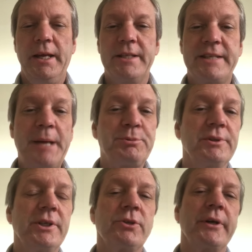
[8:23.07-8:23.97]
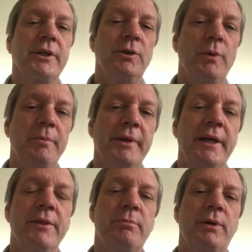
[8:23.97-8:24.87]
It's absolutely critical we
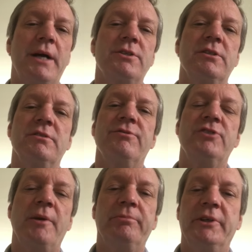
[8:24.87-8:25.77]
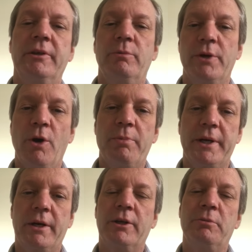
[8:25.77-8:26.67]
begin the process of safely
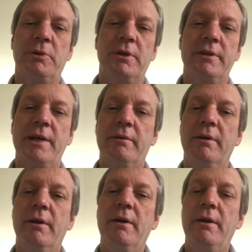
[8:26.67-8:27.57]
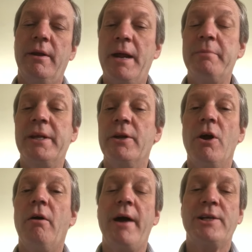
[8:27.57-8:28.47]
reopening our community. That, and I mean in
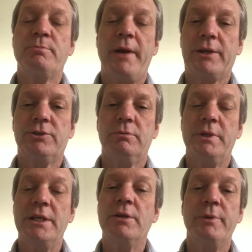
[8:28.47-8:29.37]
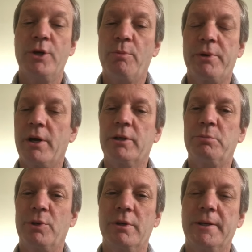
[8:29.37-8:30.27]
all aspects, we need to reopen our
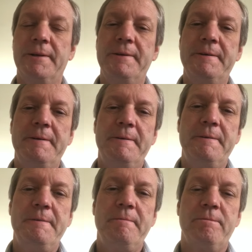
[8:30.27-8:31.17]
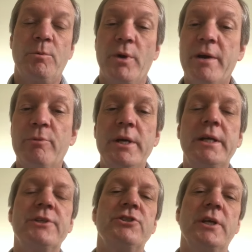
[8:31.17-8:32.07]
community. From what I'm
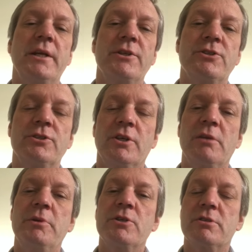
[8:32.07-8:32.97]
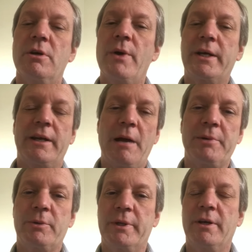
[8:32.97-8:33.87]
reading and seeing, this is going to be a slow
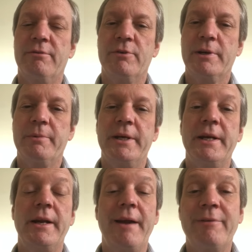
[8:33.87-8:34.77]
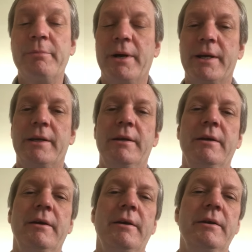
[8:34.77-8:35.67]
economic recovery. We need everybody
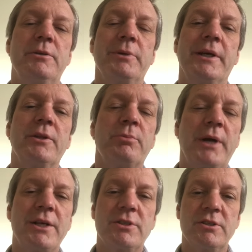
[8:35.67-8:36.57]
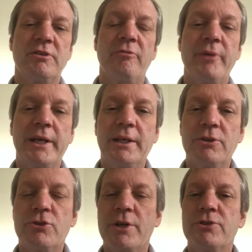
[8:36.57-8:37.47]
to begin the process of making
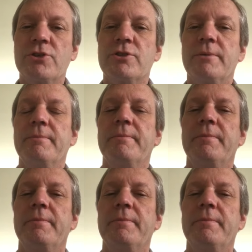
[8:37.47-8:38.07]
the transition.